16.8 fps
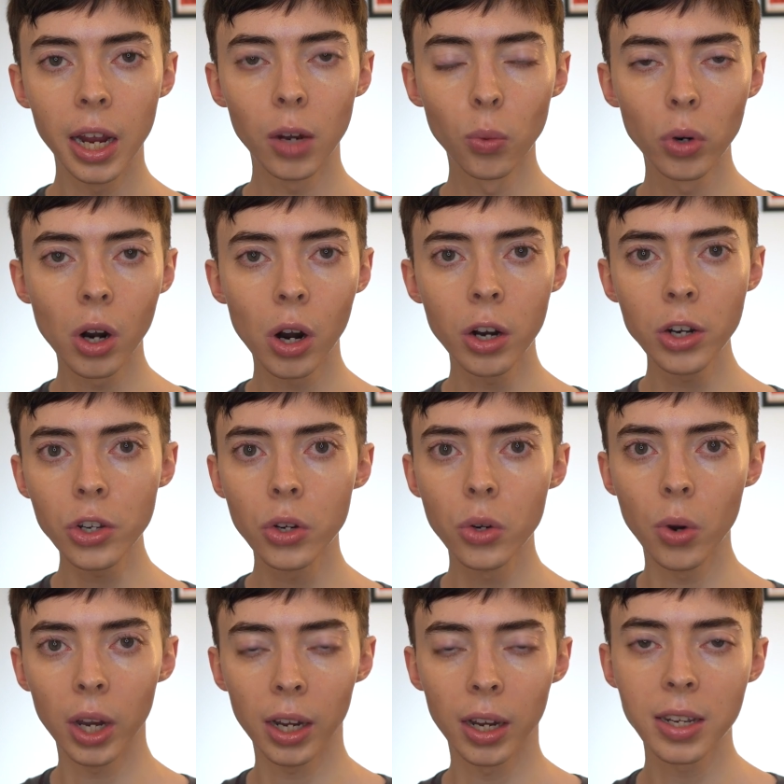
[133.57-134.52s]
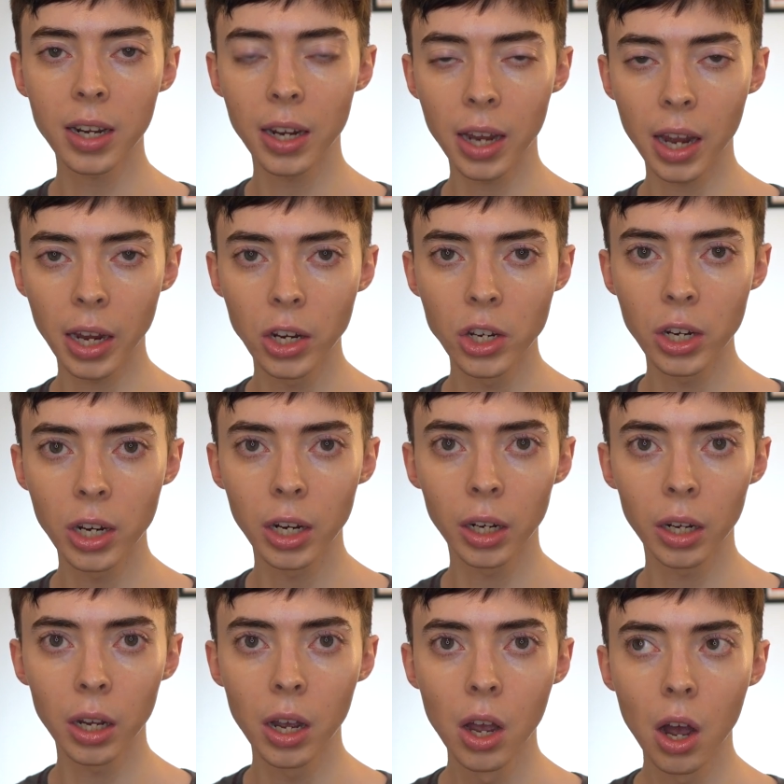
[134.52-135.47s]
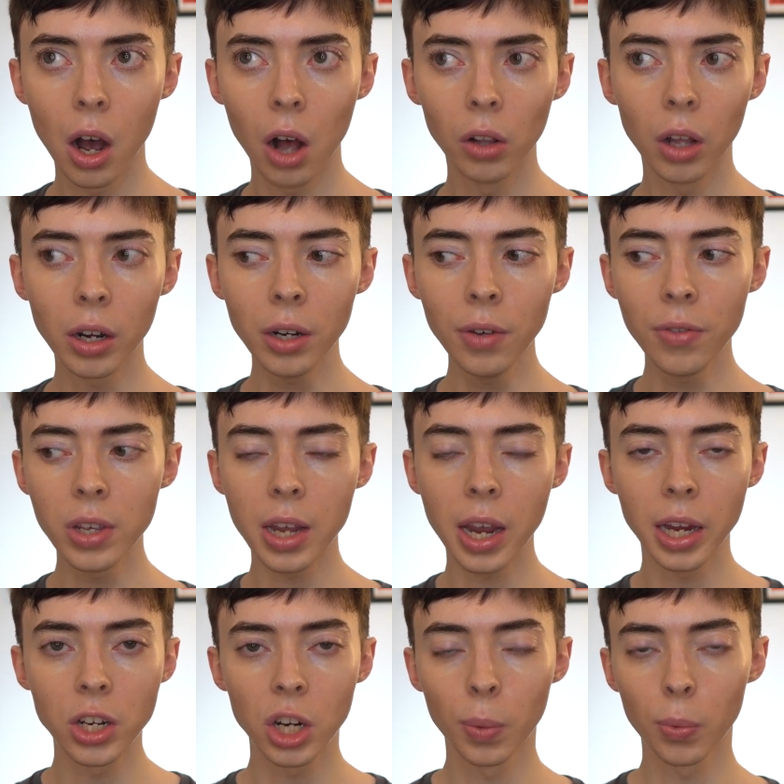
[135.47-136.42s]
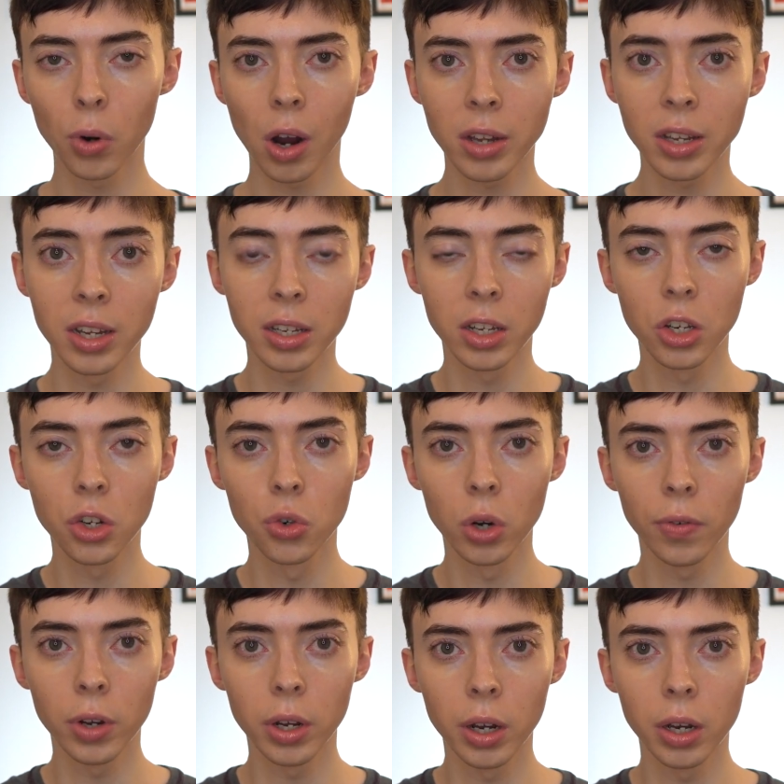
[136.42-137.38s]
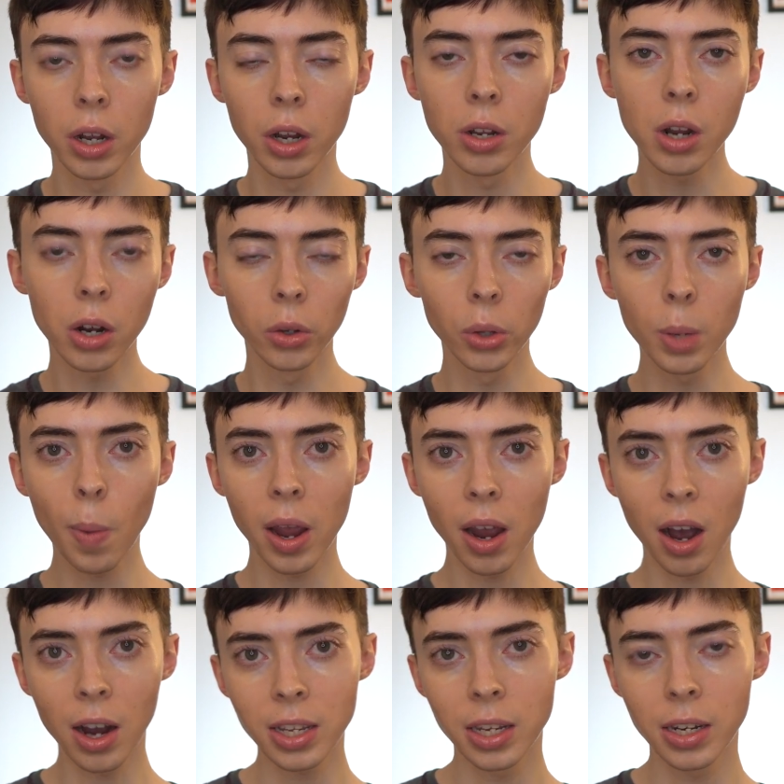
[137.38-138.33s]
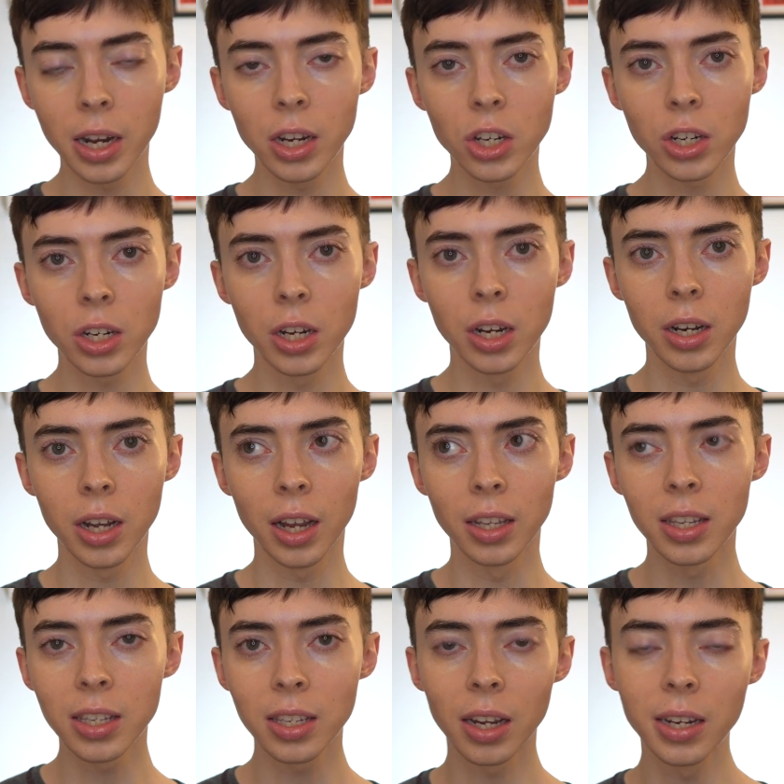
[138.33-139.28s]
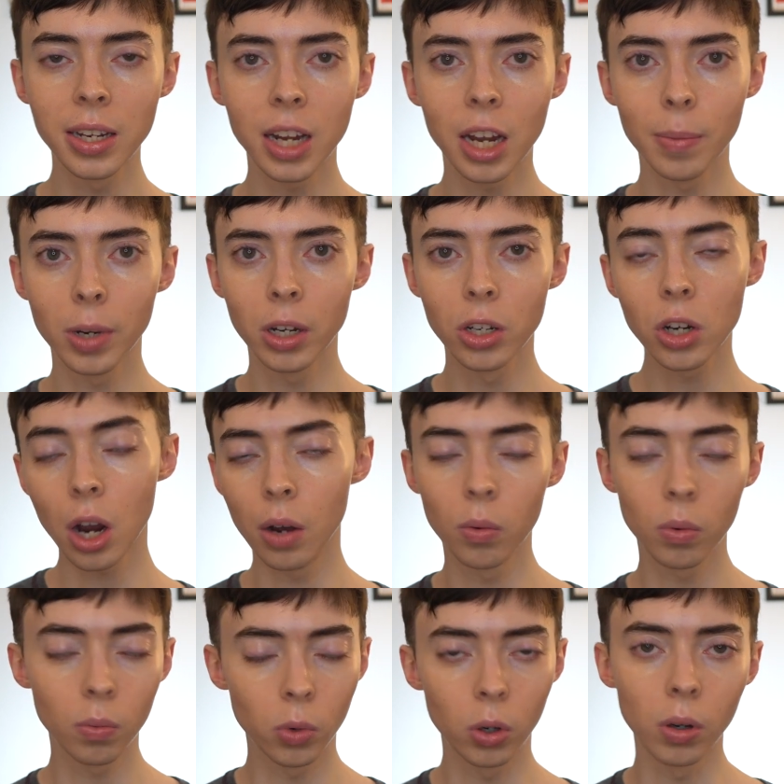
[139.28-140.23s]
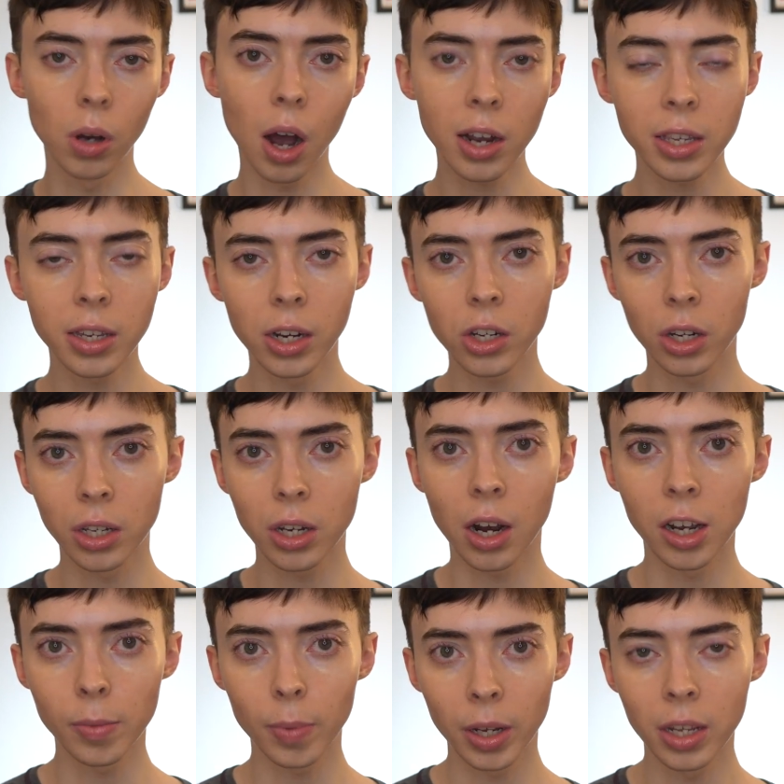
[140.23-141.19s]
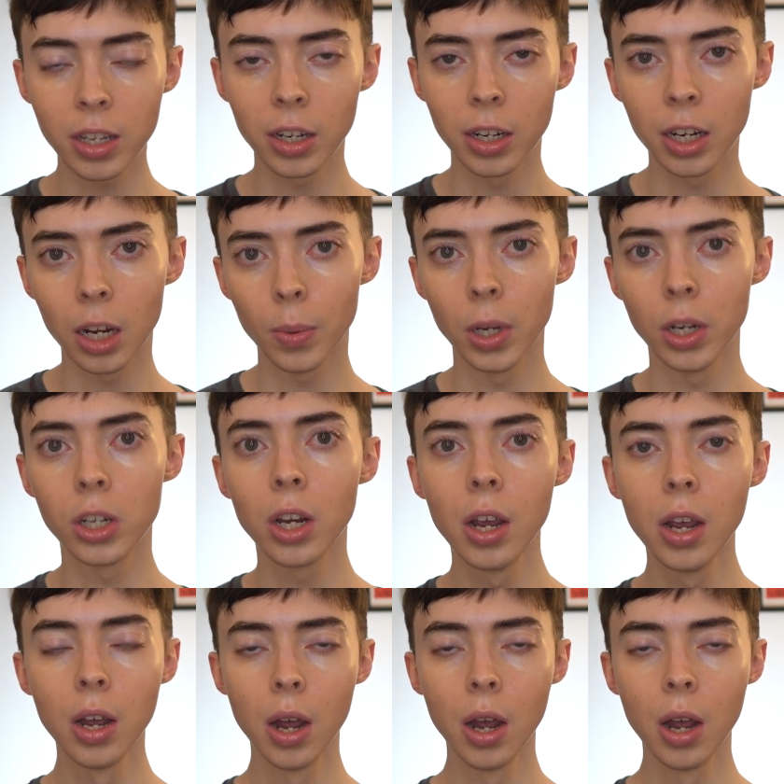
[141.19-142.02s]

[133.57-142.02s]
In regard to anti-aging, a lot of the aging process is driven not only by oxidation and sun damage, oxidation is caused by the sun damage,